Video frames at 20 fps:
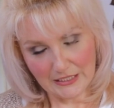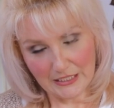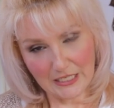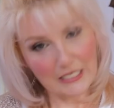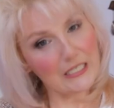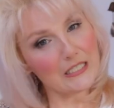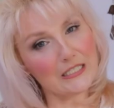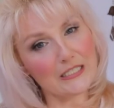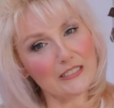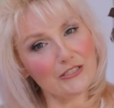
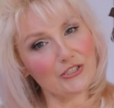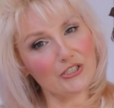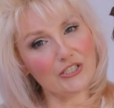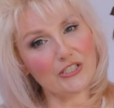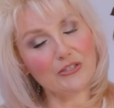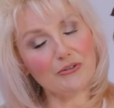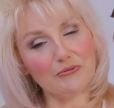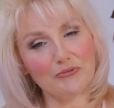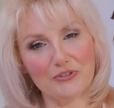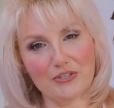Luckily,
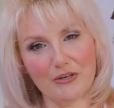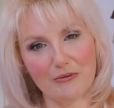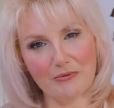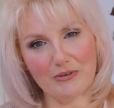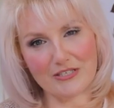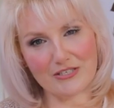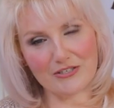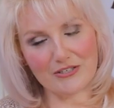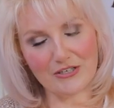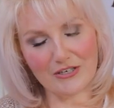she also
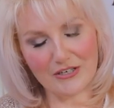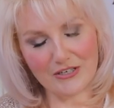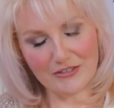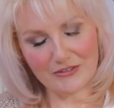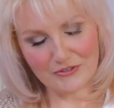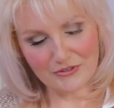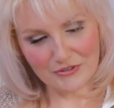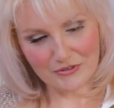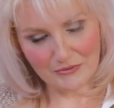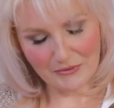has
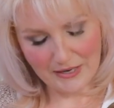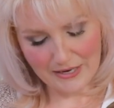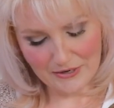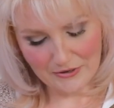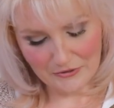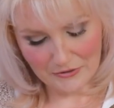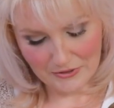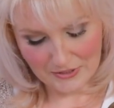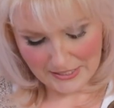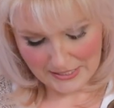tiles
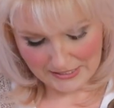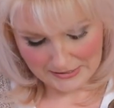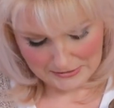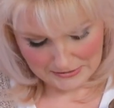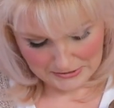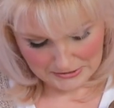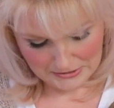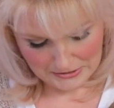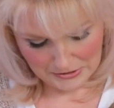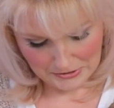throughout her
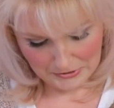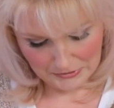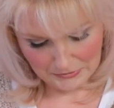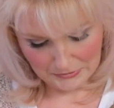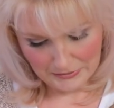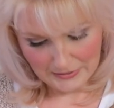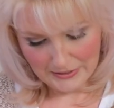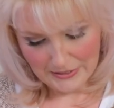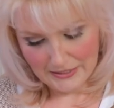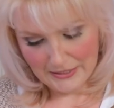house,
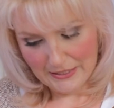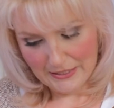so